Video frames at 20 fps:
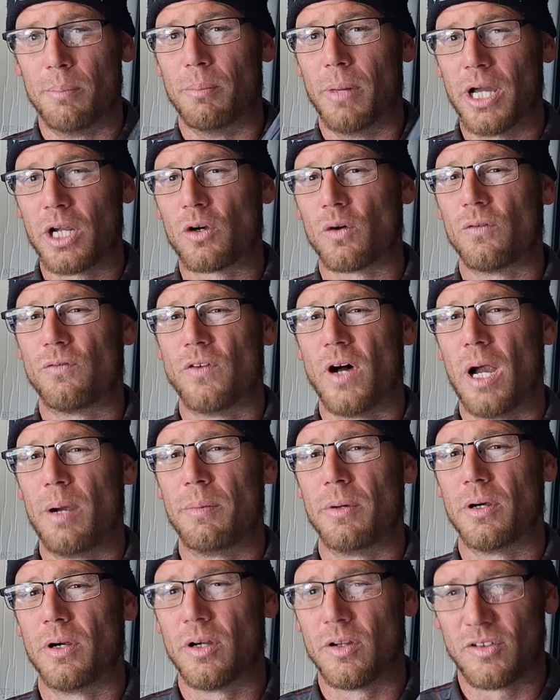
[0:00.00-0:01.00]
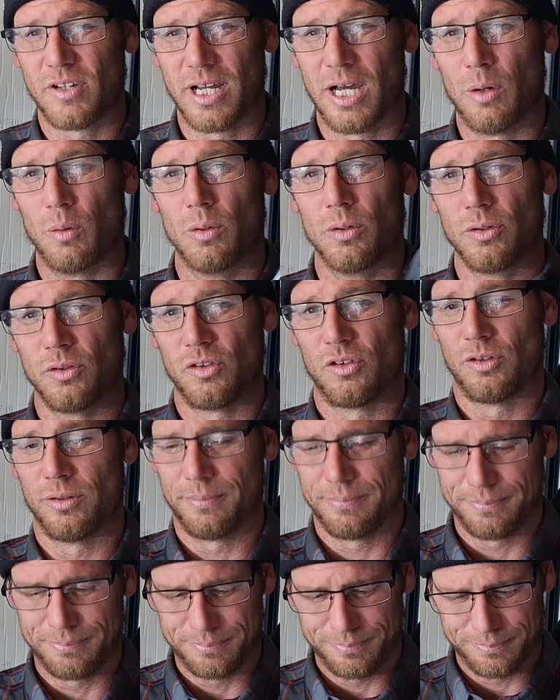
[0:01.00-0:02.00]
Microfiber Towels.
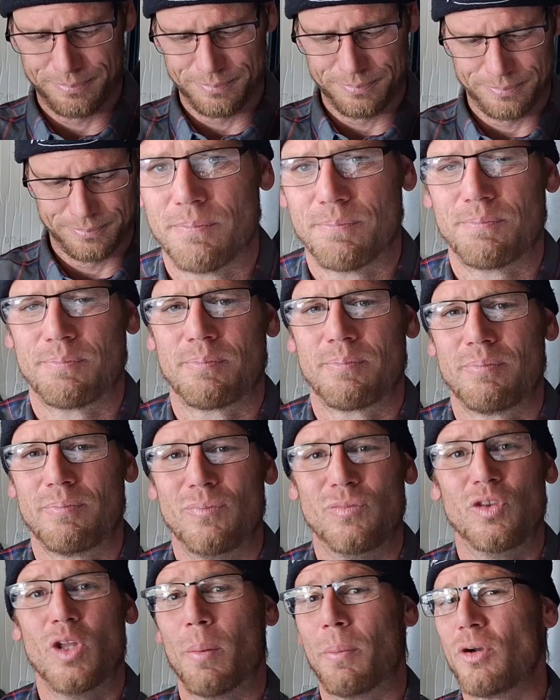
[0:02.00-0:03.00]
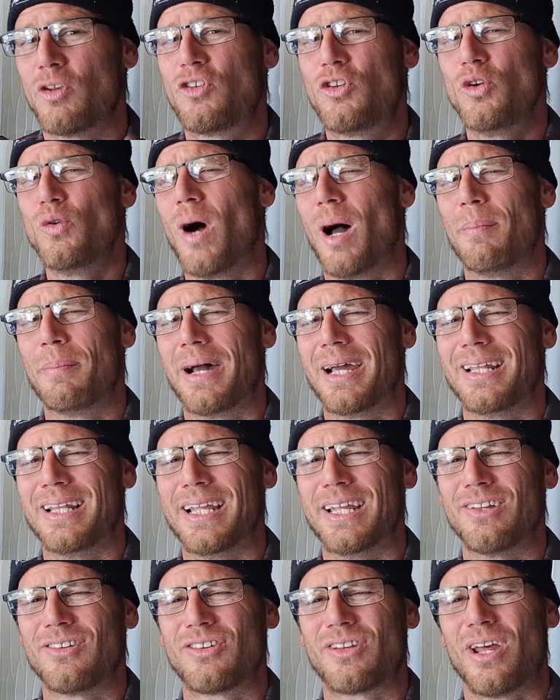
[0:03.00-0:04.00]
Number 2 on my
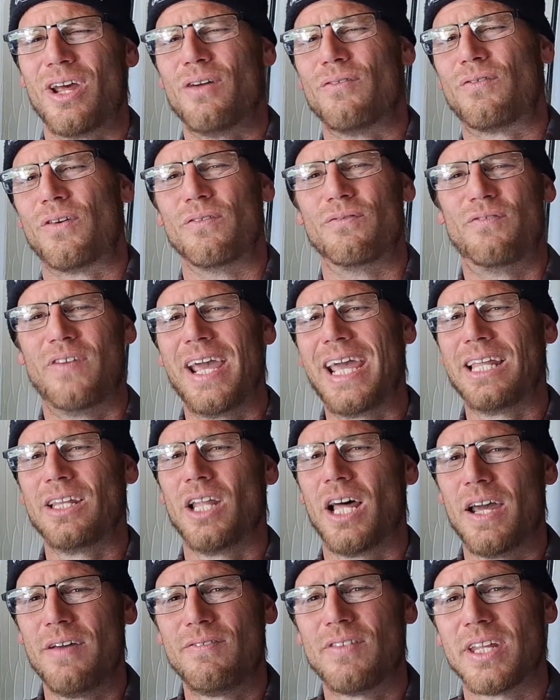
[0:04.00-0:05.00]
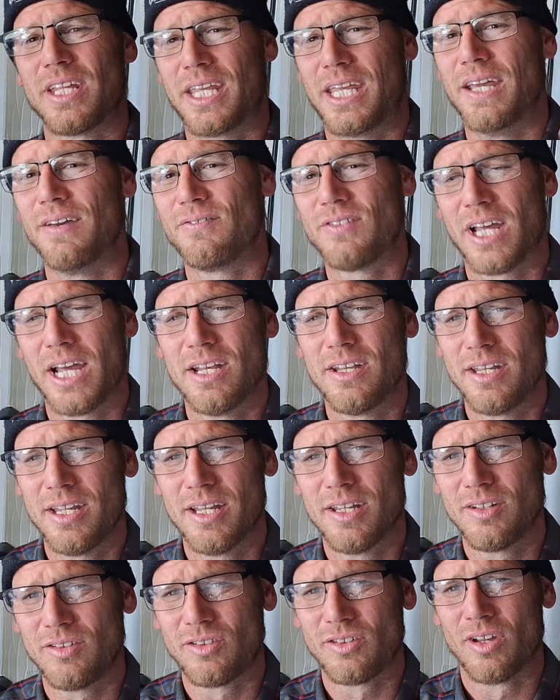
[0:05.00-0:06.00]
list for Vanlife gift
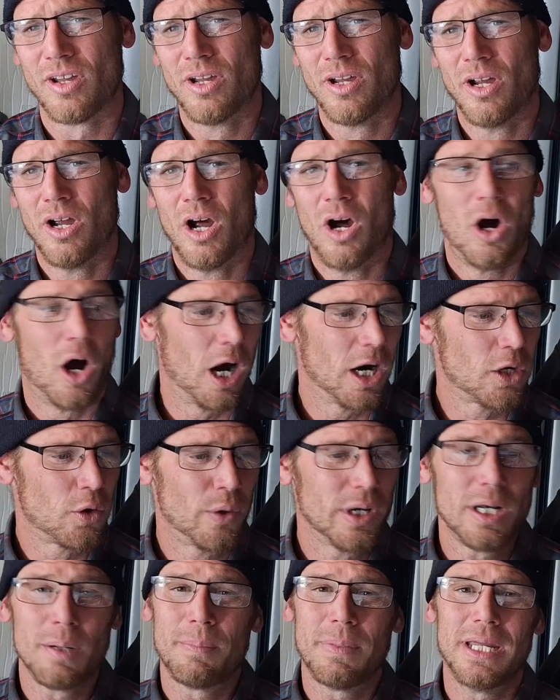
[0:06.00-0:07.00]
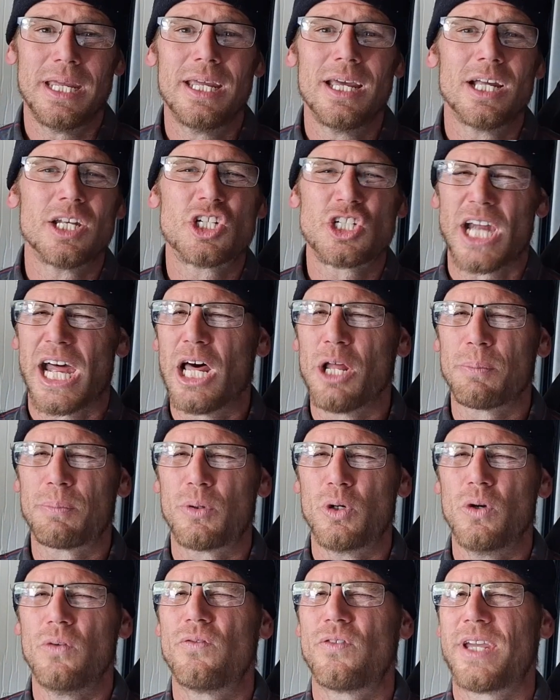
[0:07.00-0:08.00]
ideas are going to be
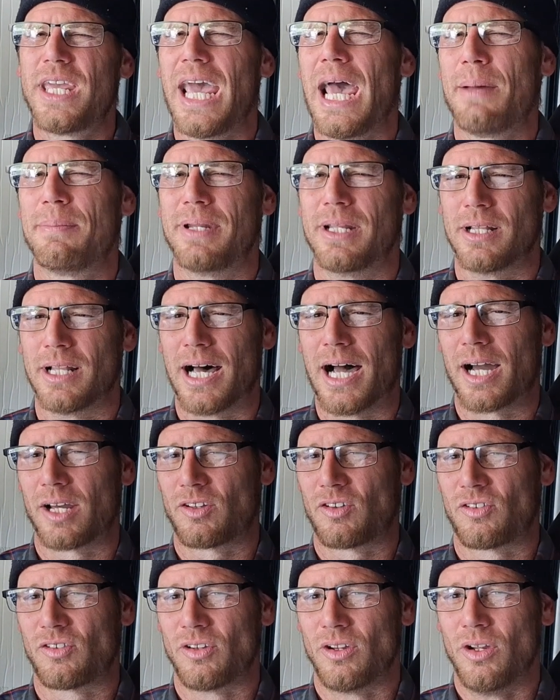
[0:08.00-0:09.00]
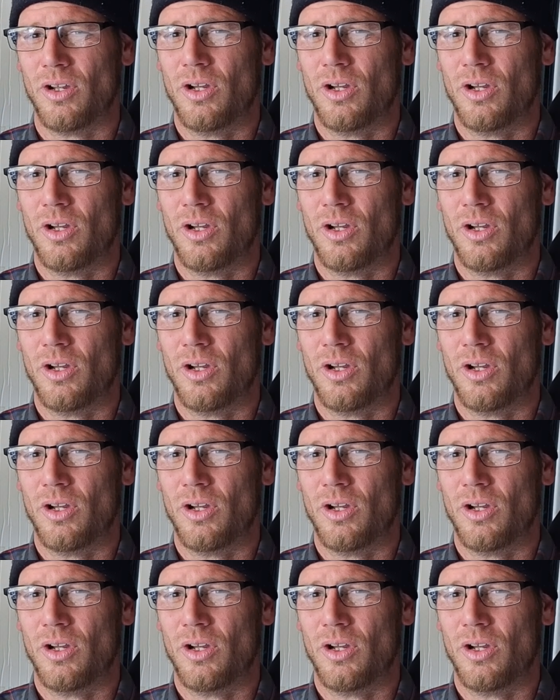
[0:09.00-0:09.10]
child-proof cabinet locks.